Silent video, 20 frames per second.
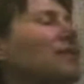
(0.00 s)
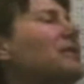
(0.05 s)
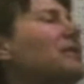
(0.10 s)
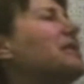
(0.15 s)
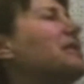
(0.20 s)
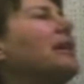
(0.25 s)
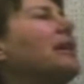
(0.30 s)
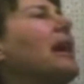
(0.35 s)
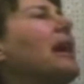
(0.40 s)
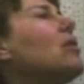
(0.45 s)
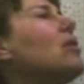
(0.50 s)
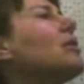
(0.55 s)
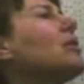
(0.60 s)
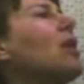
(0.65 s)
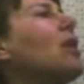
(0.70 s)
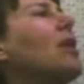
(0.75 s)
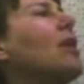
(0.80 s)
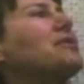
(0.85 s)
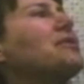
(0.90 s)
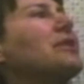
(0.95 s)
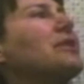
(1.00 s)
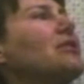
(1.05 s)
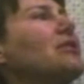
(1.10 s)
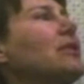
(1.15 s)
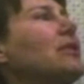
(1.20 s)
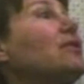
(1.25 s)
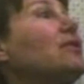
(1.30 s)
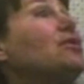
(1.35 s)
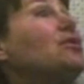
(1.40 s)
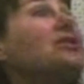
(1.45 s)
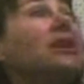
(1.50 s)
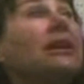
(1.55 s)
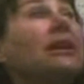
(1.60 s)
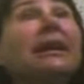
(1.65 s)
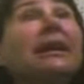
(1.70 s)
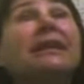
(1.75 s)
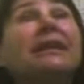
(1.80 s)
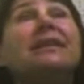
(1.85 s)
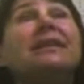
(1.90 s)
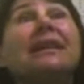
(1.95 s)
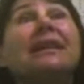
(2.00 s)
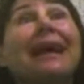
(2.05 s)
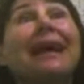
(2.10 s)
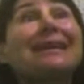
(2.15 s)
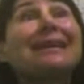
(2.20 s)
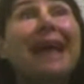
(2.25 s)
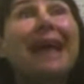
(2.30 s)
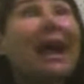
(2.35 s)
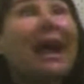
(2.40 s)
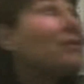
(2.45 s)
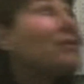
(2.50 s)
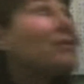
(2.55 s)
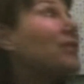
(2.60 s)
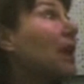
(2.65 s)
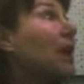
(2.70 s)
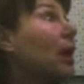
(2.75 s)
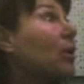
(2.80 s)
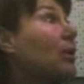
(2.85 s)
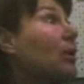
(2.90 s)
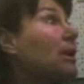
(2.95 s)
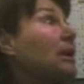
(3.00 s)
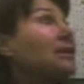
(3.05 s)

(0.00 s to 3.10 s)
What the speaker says: tell you how long the conversation, if you said, did it last a half an hour?